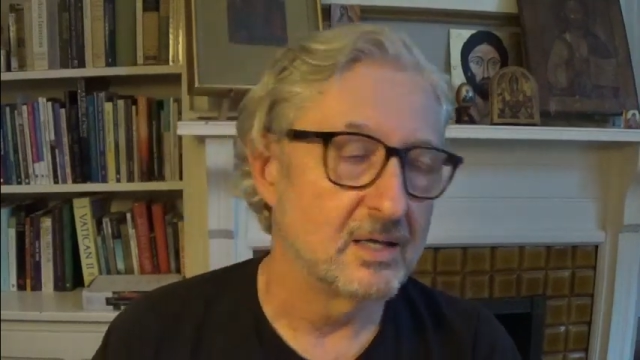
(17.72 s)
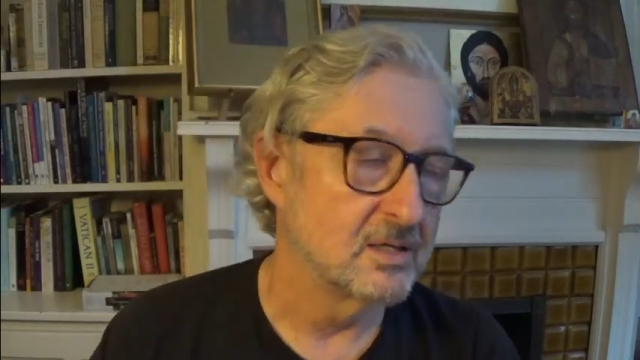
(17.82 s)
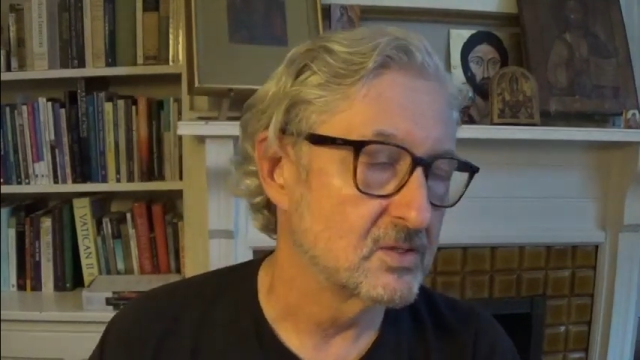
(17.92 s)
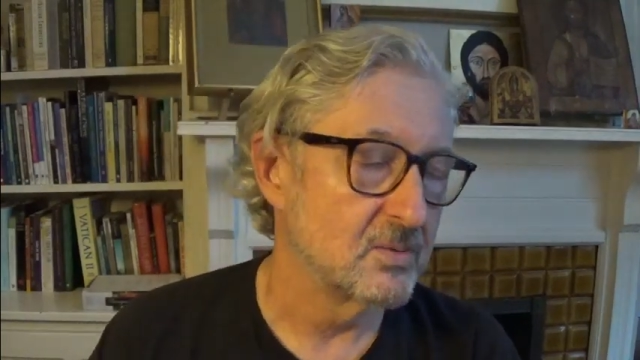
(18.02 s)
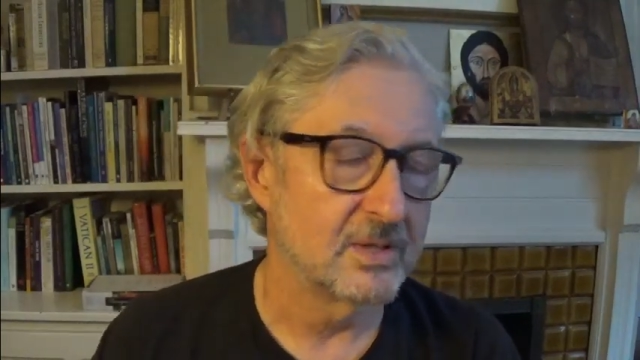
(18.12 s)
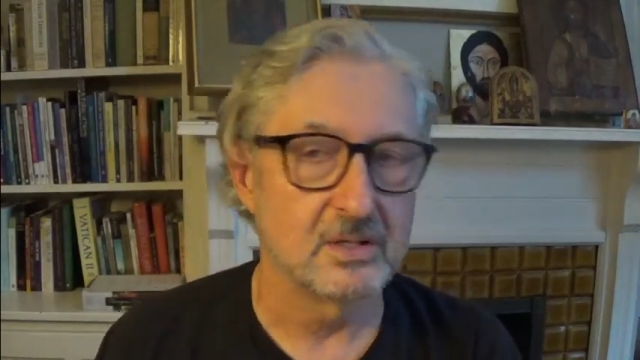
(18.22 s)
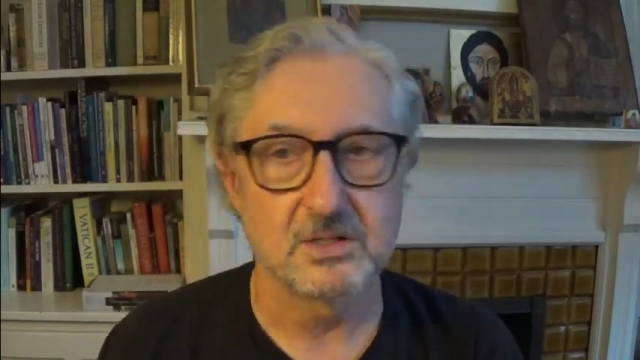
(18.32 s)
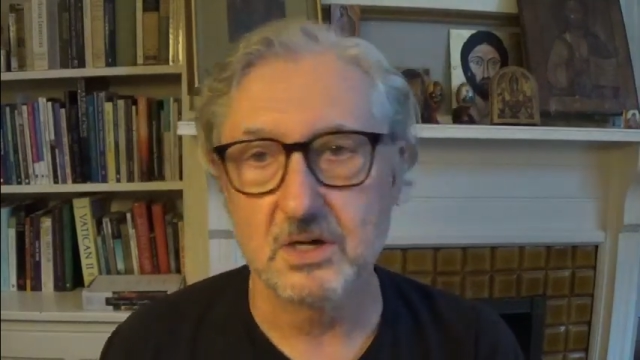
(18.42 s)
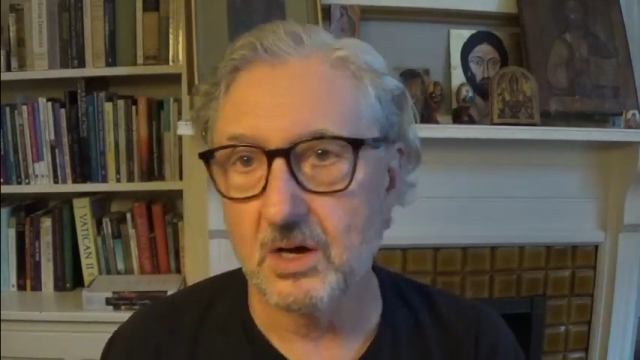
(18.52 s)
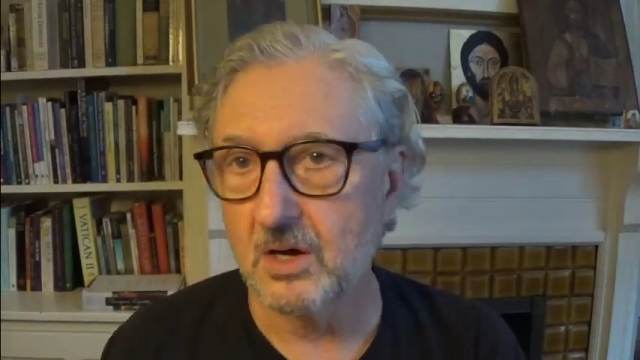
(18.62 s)
is one
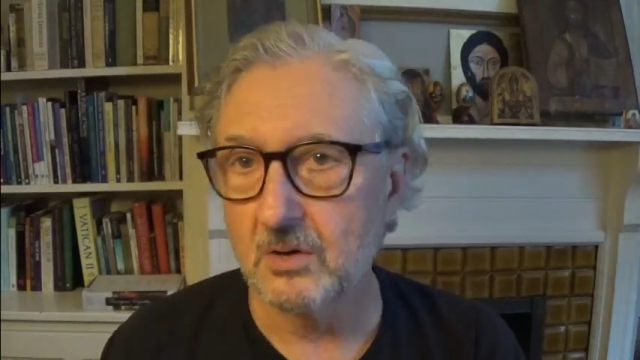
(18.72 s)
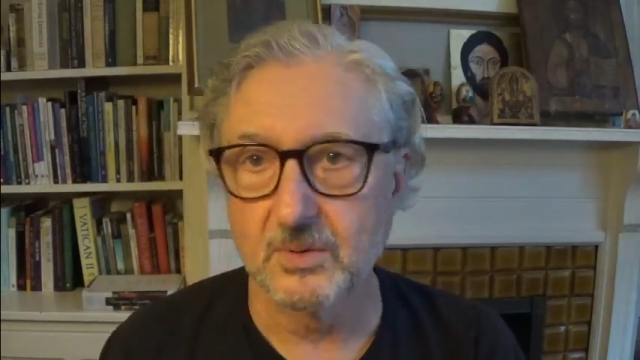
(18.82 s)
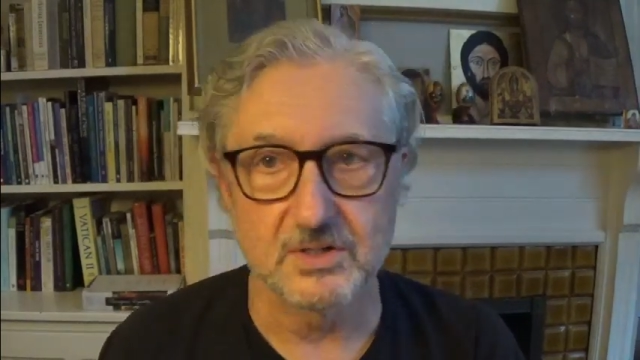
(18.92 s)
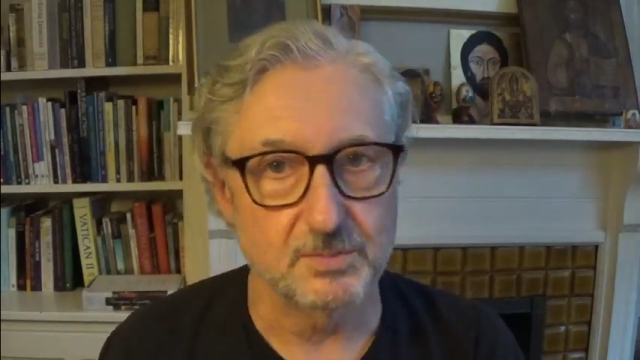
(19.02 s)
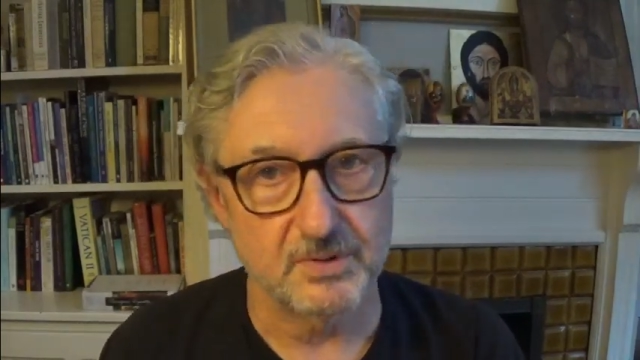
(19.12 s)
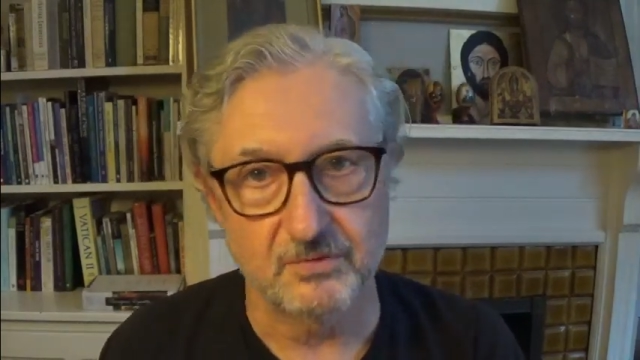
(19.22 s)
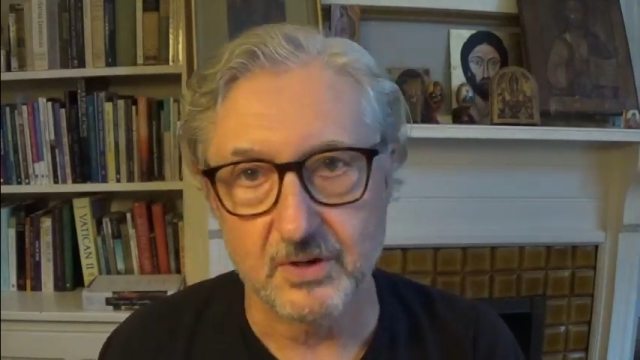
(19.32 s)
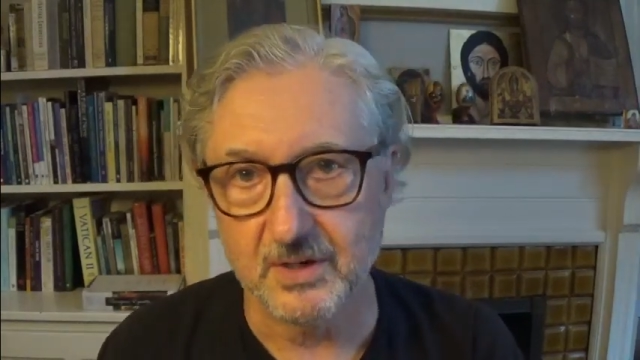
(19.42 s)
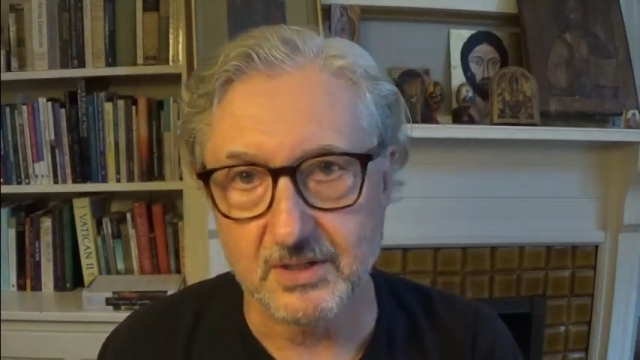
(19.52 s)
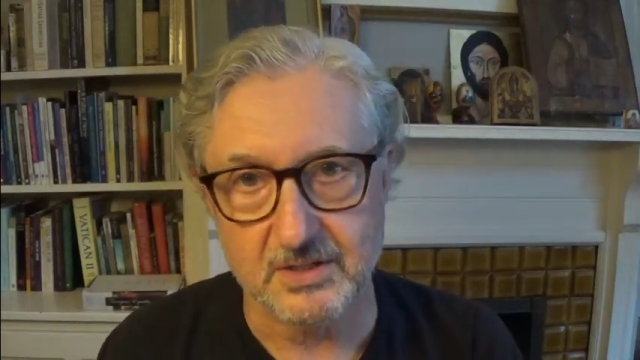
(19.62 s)
that's always been
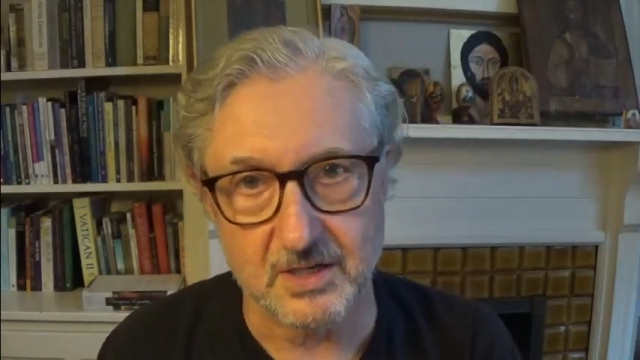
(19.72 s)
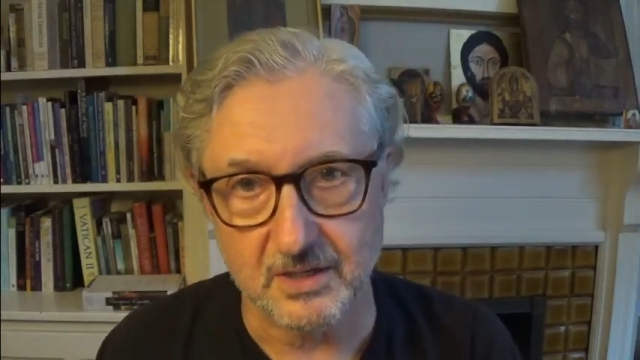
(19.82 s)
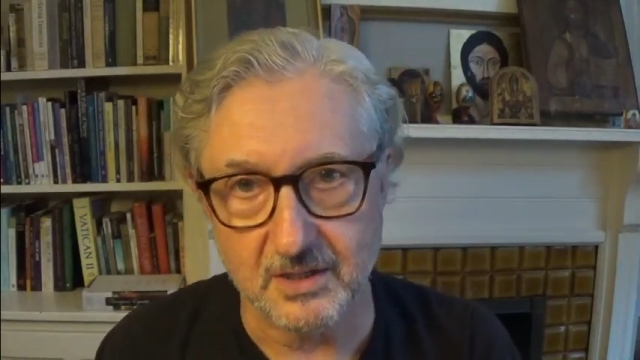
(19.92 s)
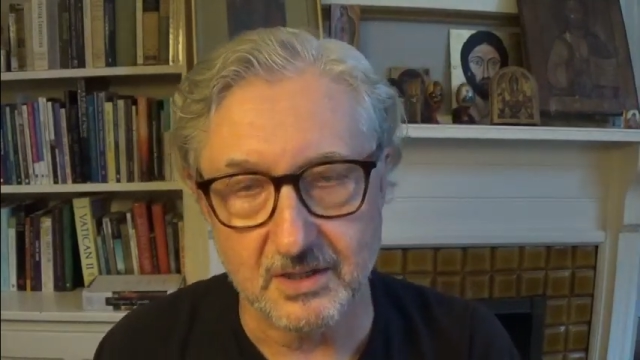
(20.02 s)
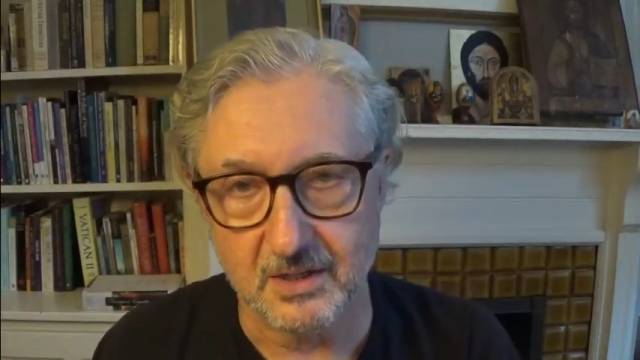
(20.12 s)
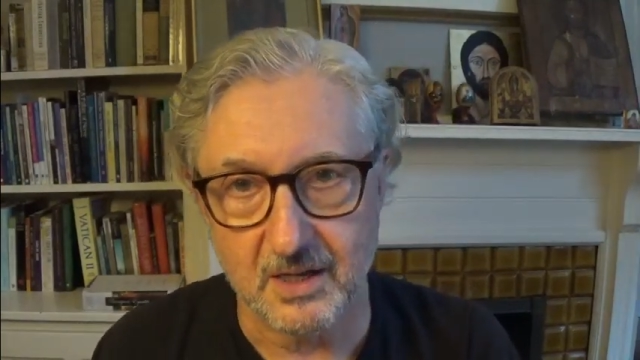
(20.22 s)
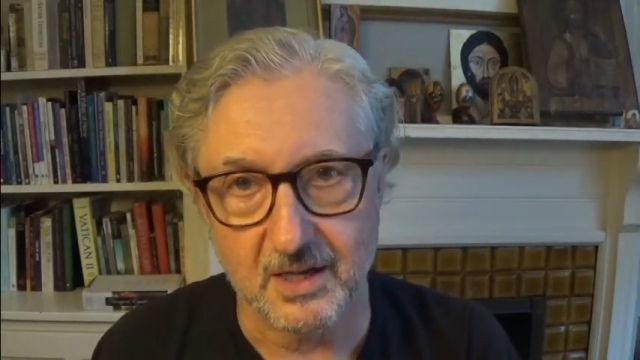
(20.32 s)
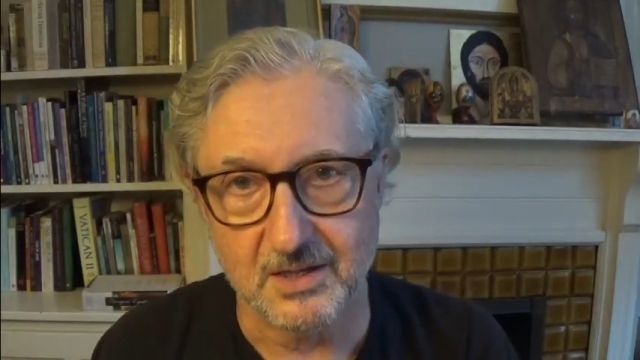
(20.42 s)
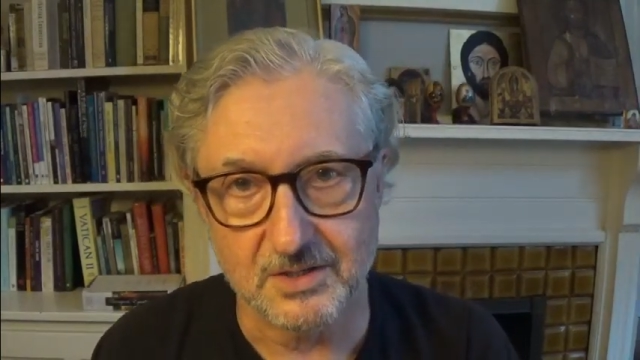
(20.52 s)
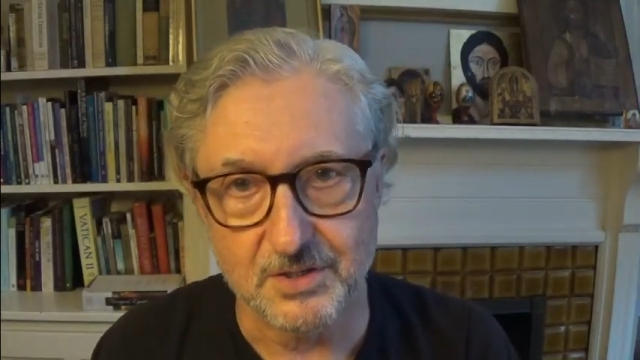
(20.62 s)
very exciting
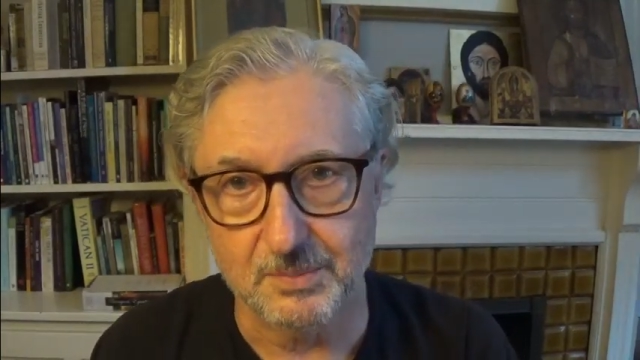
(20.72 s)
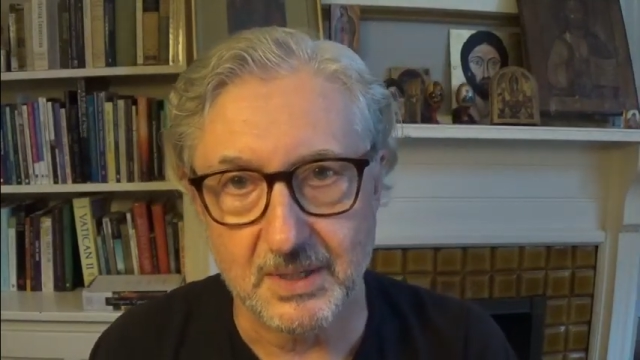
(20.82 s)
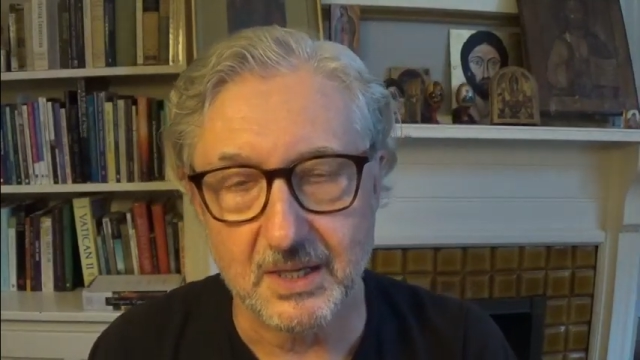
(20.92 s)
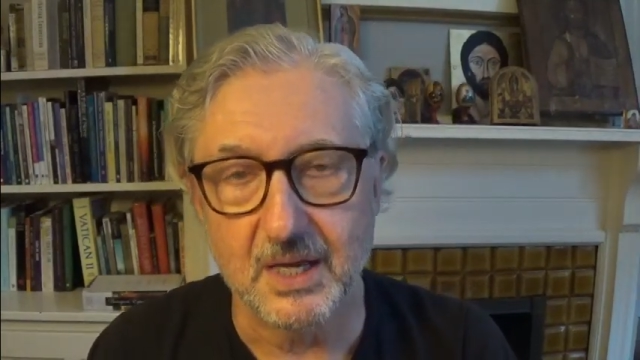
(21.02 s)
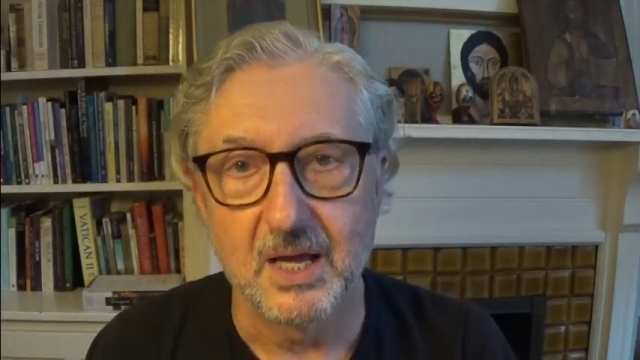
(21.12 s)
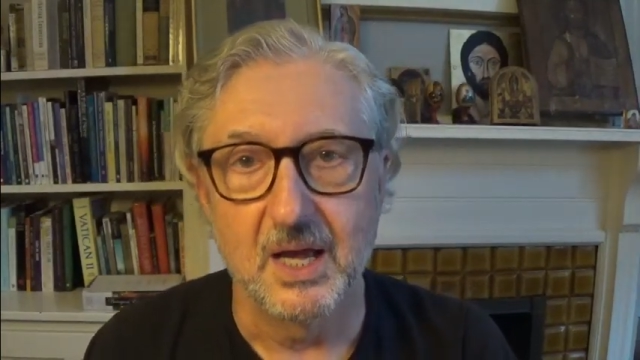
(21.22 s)
to me.